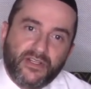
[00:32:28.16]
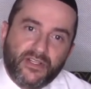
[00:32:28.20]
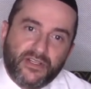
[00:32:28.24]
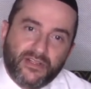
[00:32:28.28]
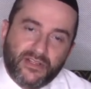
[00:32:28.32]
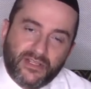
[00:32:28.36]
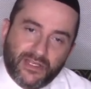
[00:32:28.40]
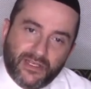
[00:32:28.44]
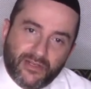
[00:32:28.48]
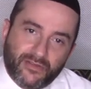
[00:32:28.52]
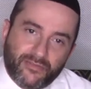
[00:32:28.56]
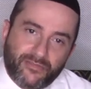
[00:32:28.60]

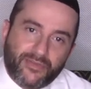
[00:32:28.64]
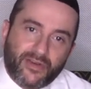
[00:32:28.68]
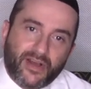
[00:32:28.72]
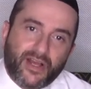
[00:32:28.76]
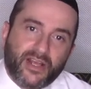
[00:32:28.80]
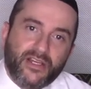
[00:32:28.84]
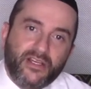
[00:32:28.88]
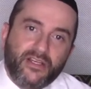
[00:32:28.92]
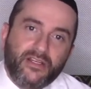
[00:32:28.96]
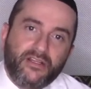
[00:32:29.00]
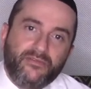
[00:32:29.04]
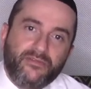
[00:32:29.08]
The
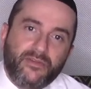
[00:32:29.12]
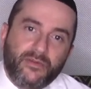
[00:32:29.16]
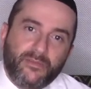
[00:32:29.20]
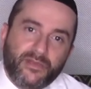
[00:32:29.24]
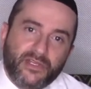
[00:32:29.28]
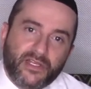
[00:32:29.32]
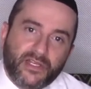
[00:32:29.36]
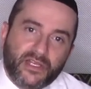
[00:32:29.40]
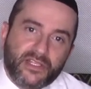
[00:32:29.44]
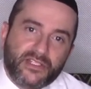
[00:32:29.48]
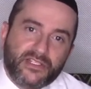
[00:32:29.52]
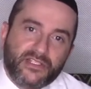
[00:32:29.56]
Levaya of Rabbi
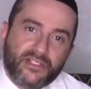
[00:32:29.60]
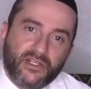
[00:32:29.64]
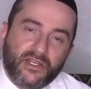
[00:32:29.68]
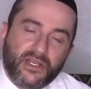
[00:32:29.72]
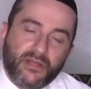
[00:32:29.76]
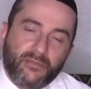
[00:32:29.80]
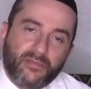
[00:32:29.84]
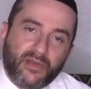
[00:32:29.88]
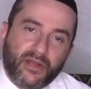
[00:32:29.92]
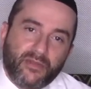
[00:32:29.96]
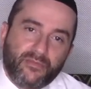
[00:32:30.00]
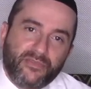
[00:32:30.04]

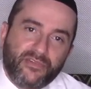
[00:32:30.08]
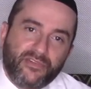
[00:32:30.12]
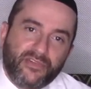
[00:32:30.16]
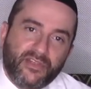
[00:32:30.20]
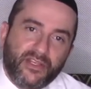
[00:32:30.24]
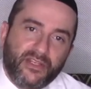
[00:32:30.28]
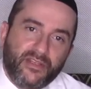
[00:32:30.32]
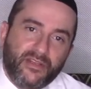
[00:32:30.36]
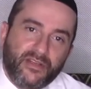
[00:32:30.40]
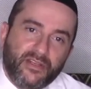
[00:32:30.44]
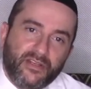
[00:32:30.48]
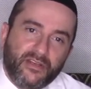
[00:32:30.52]
Yechezkel
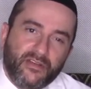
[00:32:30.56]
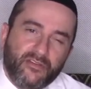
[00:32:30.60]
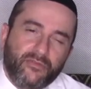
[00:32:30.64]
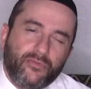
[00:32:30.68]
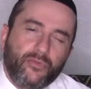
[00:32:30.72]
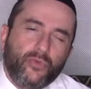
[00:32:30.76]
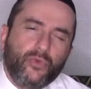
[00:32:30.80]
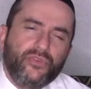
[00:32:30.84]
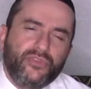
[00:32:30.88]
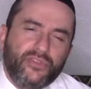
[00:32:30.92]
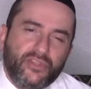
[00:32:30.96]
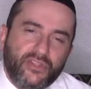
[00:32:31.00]
Abramsky,
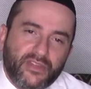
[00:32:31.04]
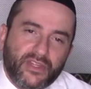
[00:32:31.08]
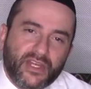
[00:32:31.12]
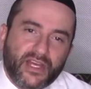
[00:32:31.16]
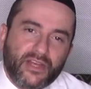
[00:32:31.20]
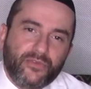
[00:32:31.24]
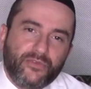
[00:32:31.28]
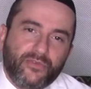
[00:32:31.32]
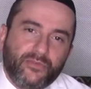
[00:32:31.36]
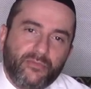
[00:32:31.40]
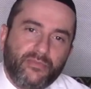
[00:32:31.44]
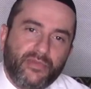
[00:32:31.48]

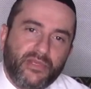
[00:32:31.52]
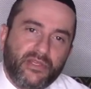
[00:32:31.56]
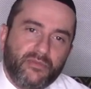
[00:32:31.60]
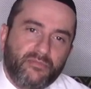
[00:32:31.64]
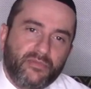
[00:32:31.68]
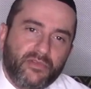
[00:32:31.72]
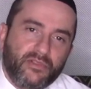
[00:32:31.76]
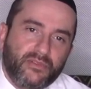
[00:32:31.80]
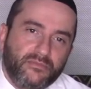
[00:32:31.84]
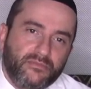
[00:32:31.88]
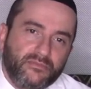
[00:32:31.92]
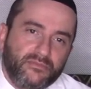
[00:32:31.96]
40,000 people.